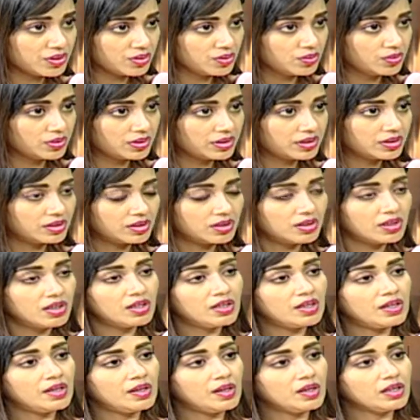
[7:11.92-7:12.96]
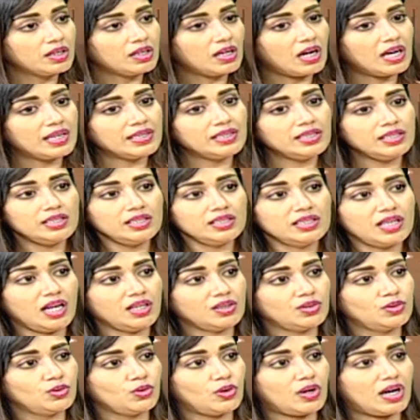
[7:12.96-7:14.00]
shoot. Kani
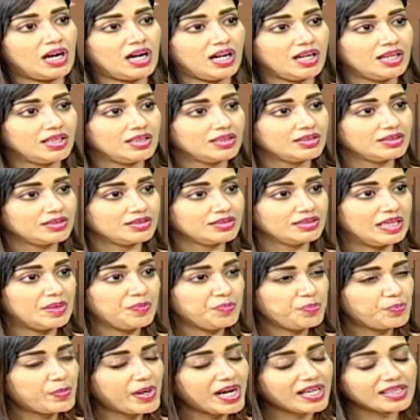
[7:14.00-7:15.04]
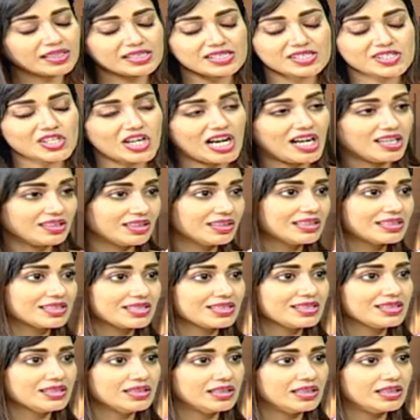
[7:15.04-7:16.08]
naku impact chala
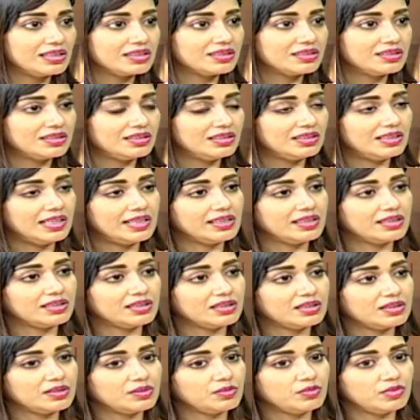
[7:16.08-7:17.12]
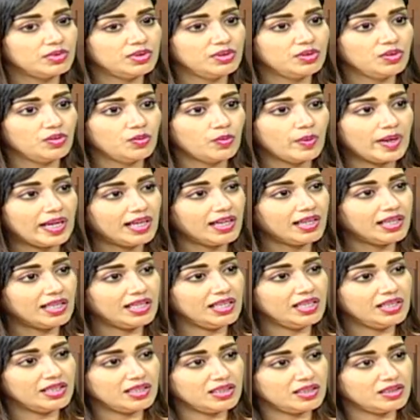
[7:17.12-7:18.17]
nachindi. Like the way
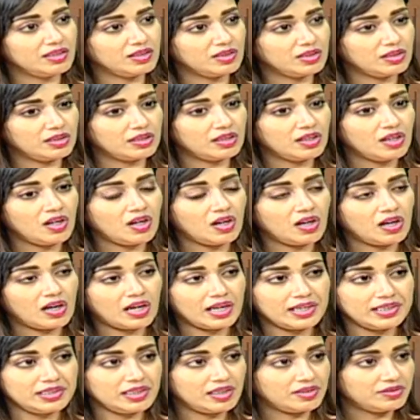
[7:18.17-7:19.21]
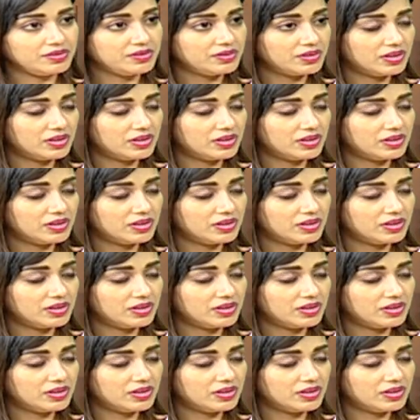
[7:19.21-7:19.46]
he, I love